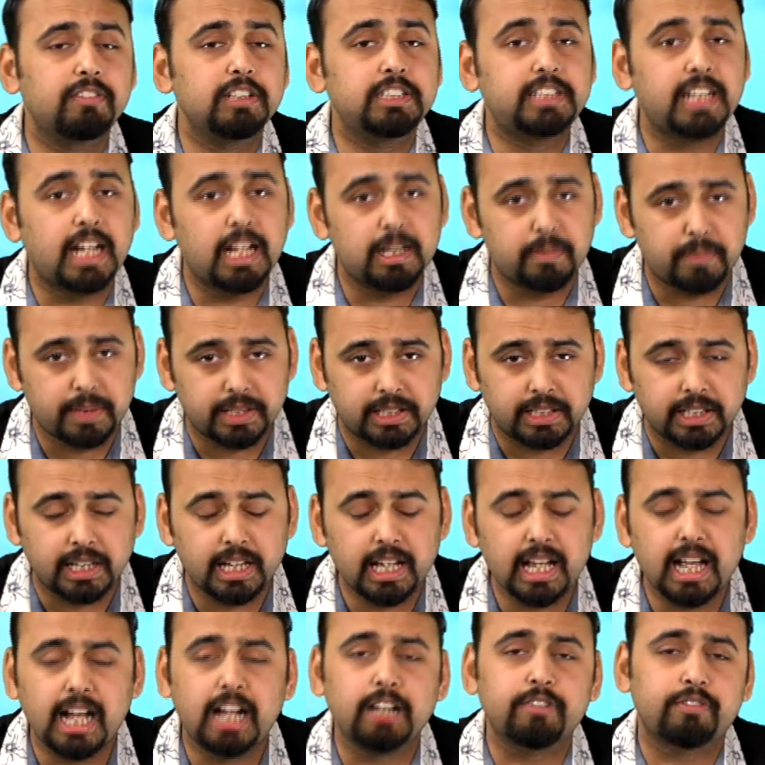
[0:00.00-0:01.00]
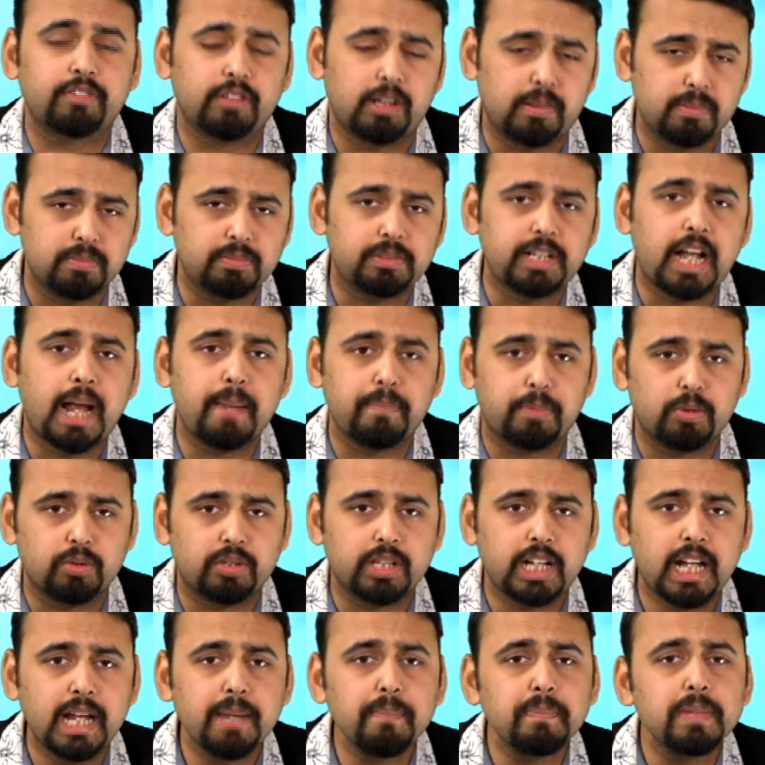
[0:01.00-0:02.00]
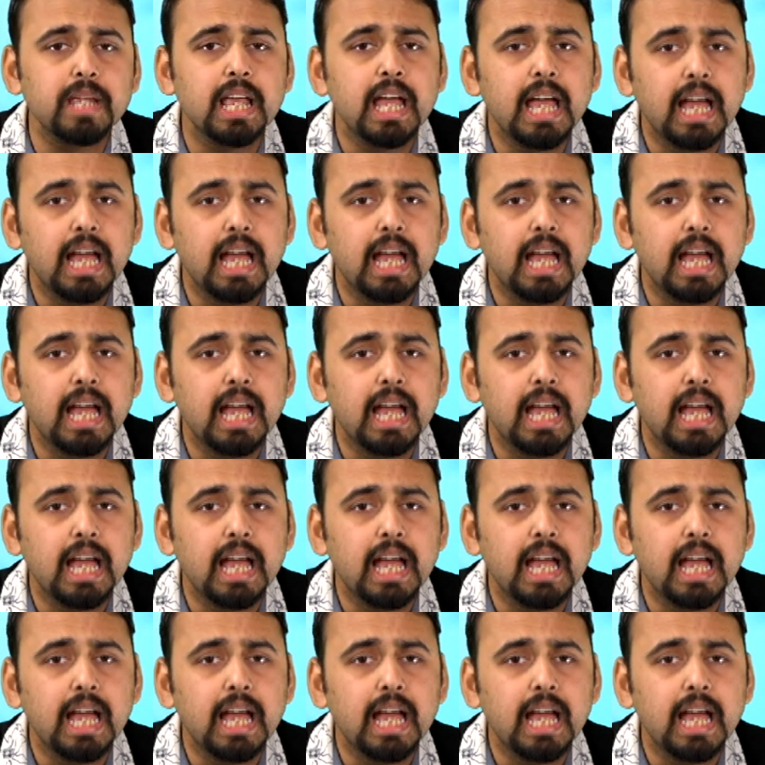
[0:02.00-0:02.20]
shall be there at from time to time.